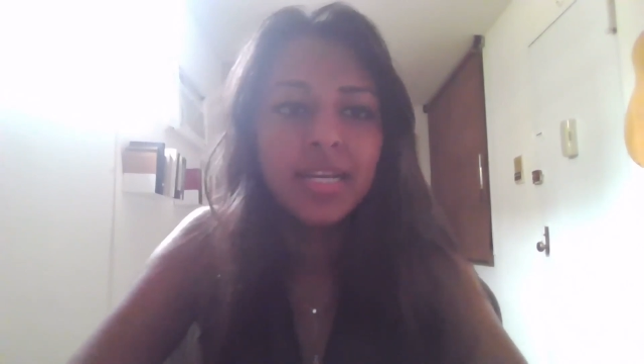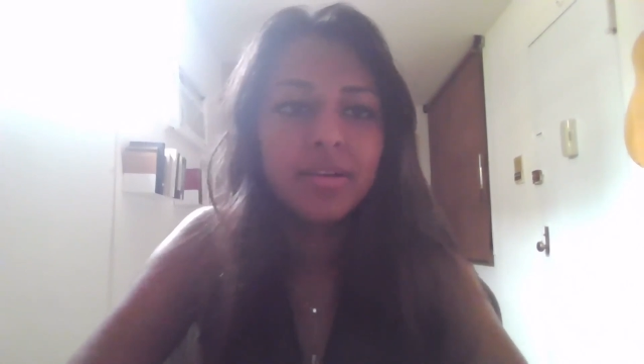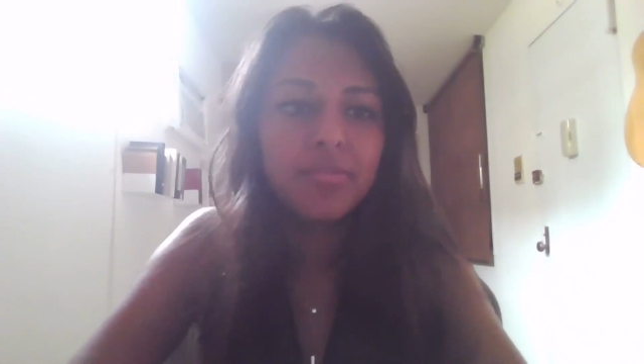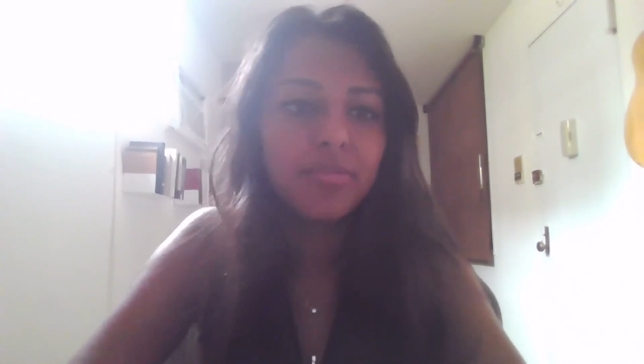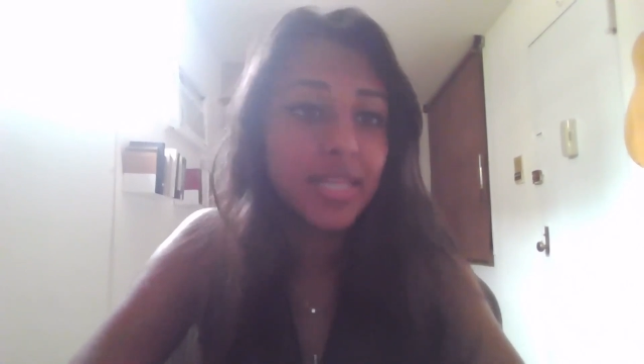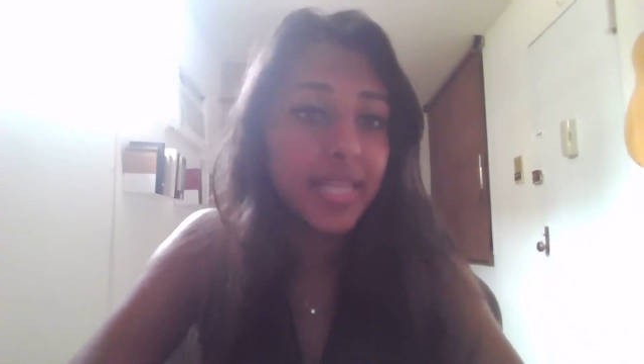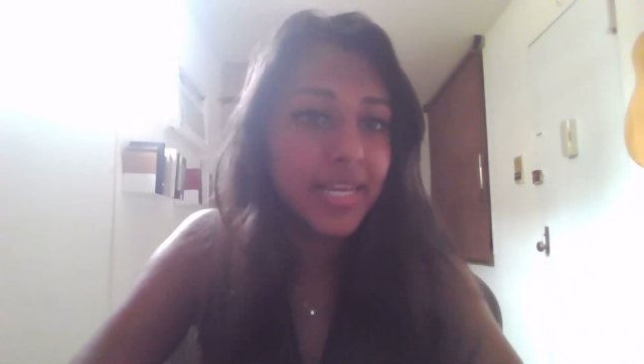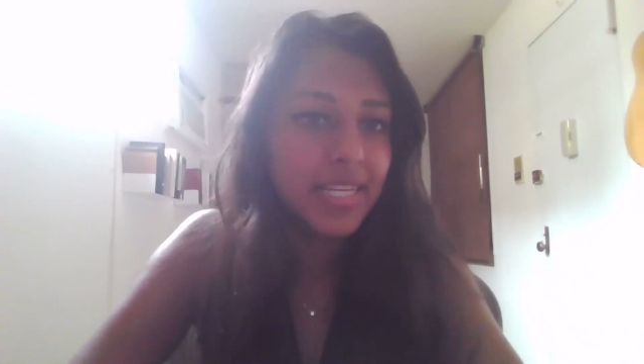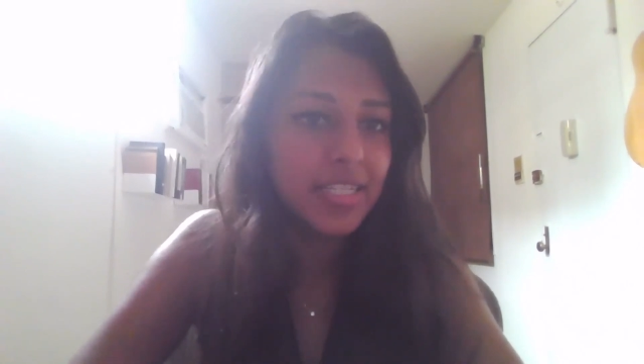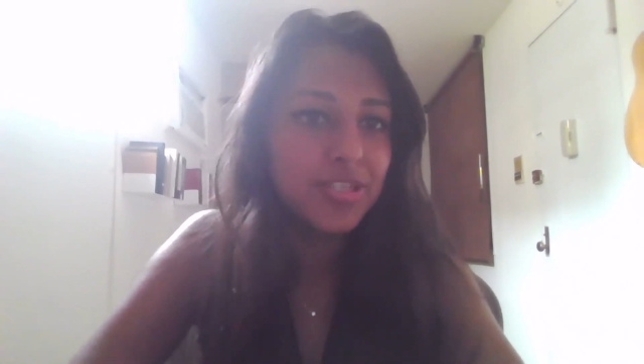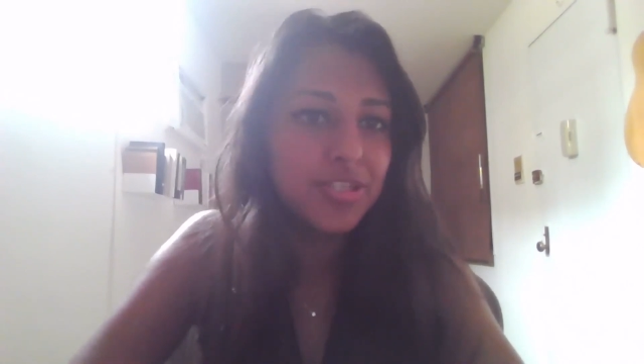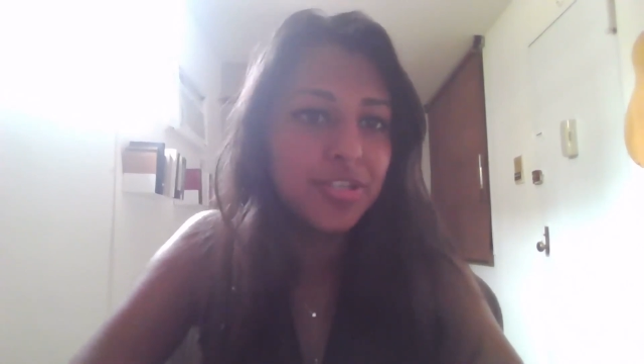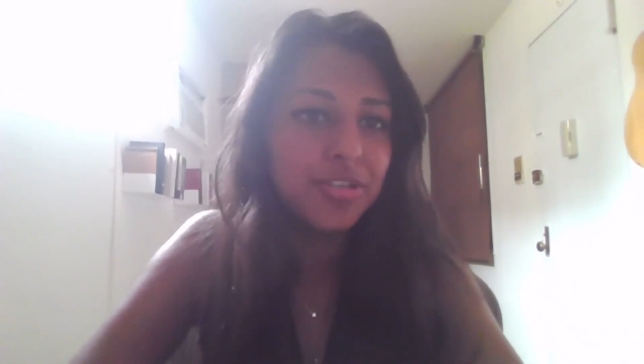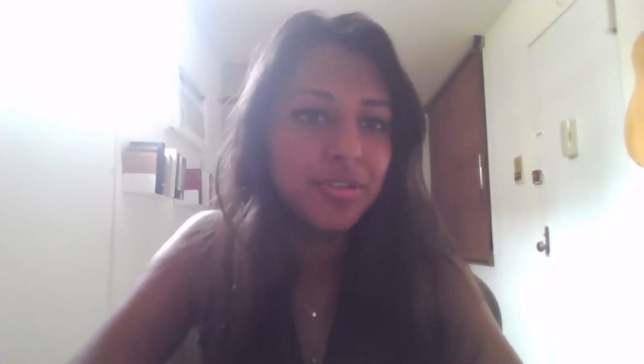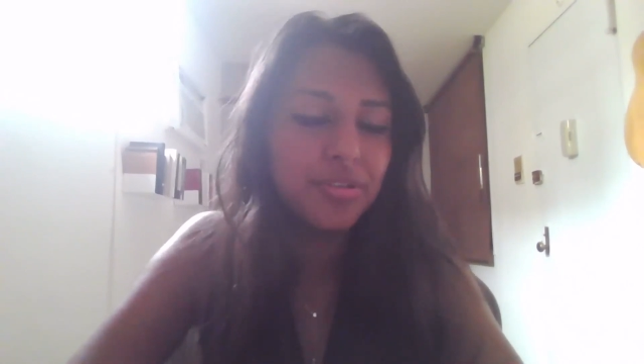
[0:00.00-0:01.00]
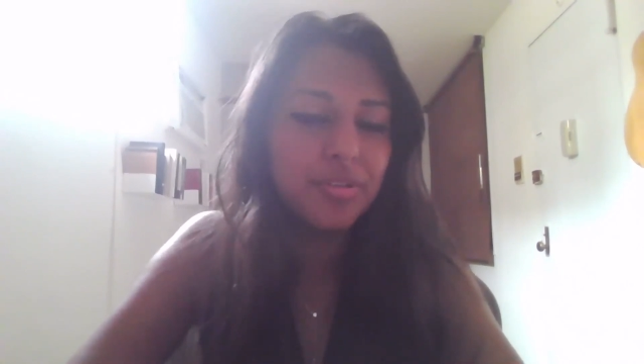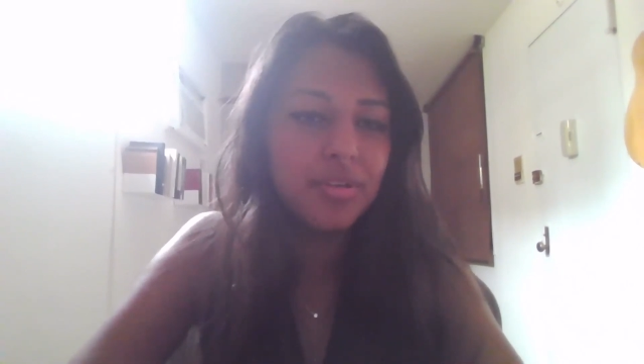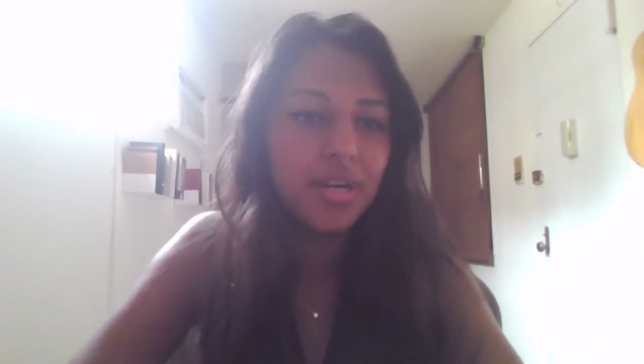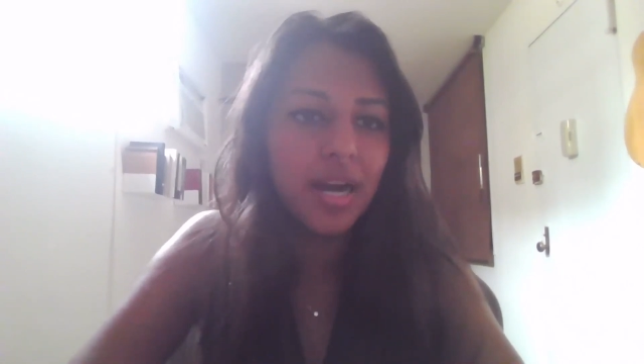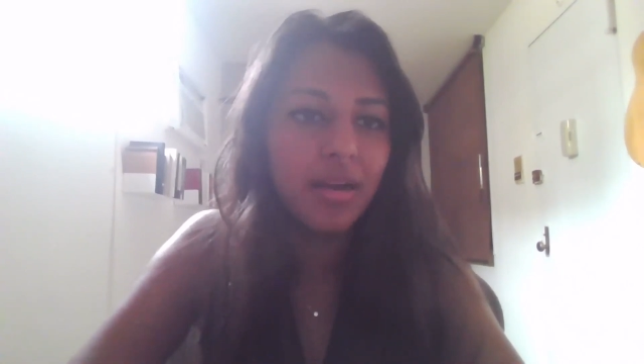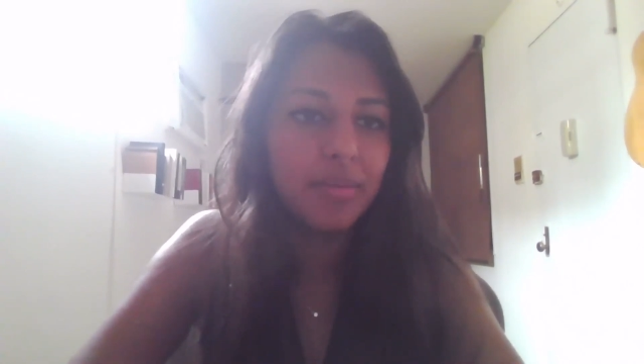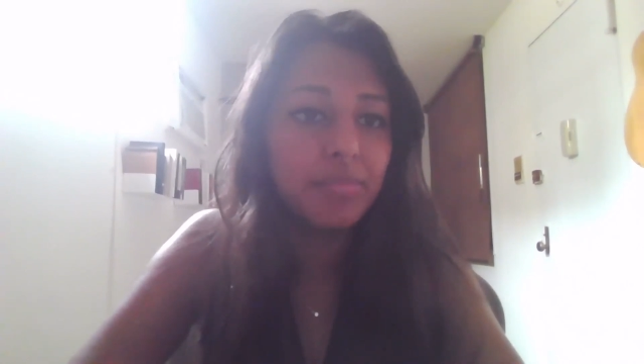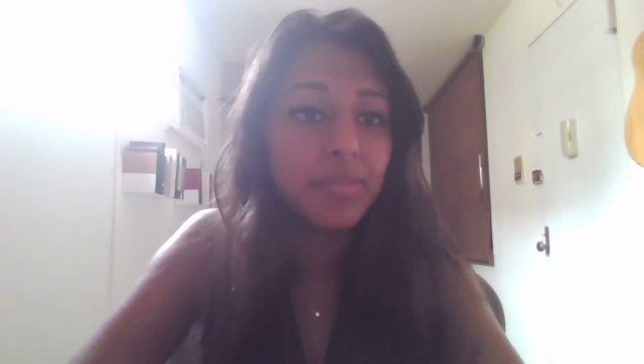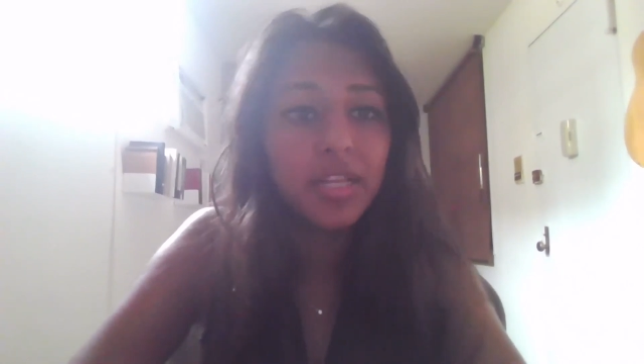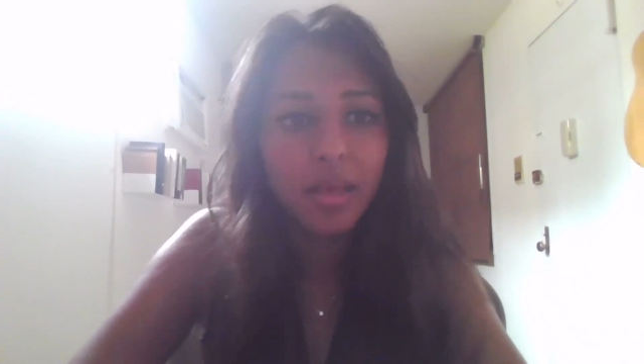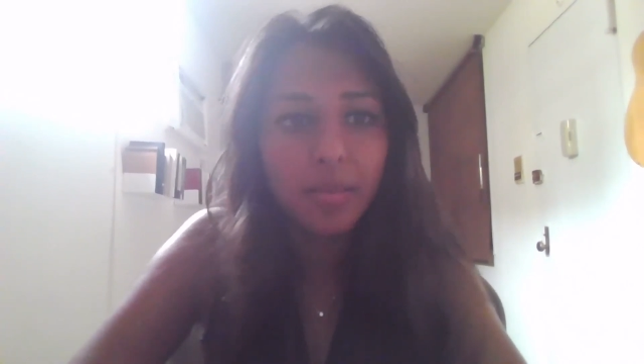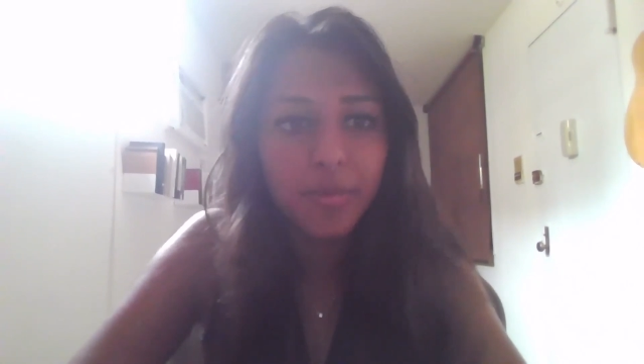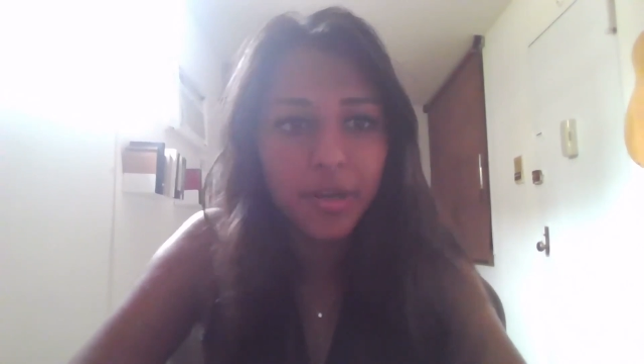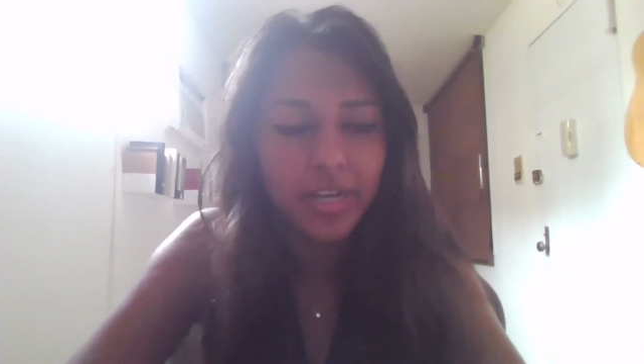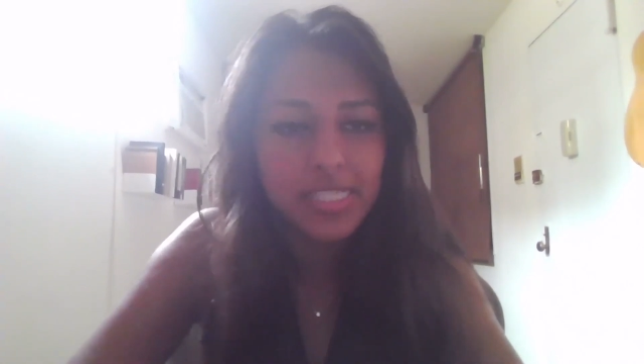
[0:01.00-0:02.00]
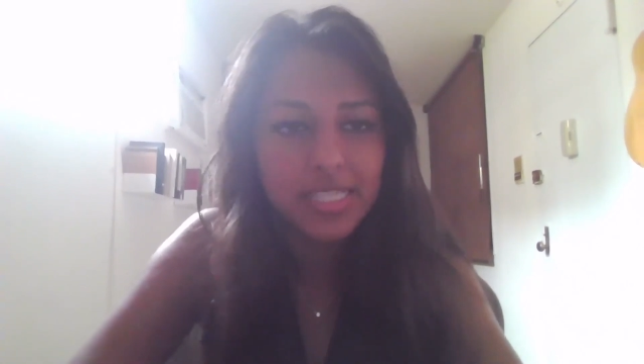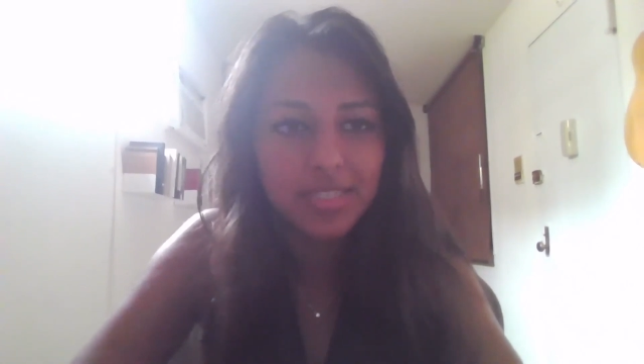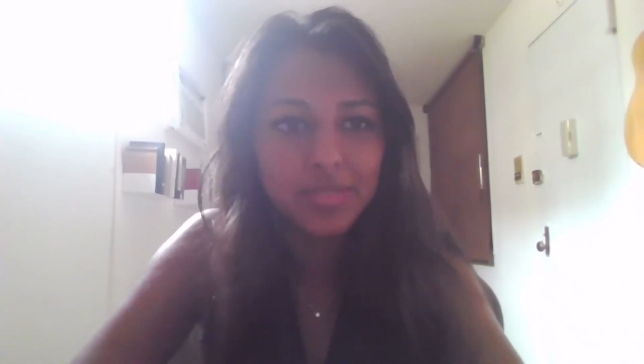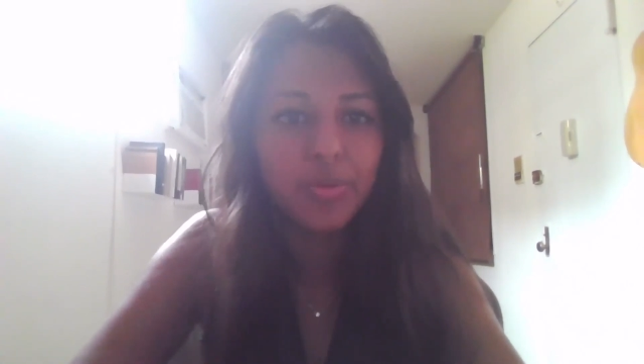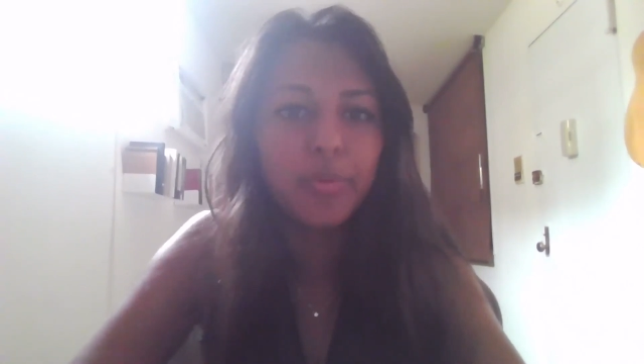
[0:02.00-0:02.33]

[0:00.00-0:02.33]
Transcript: related to the climate crisis.